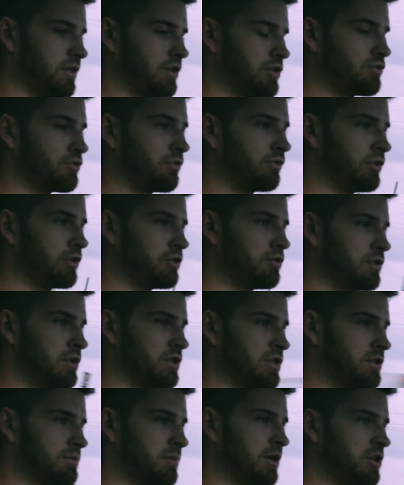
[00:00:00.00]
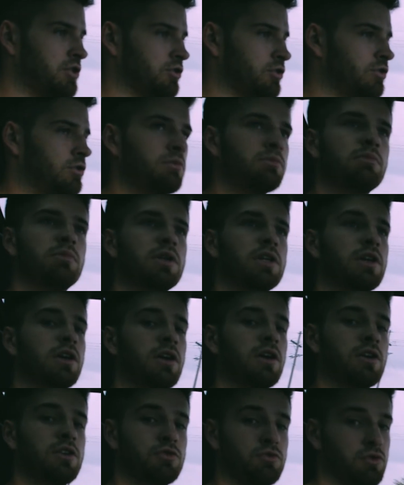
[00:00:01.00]
this review is special
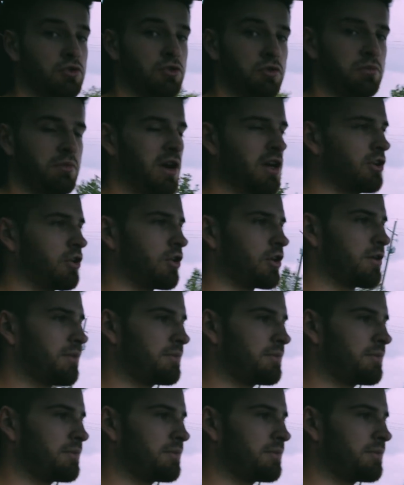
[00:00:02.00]
because we're doing my car.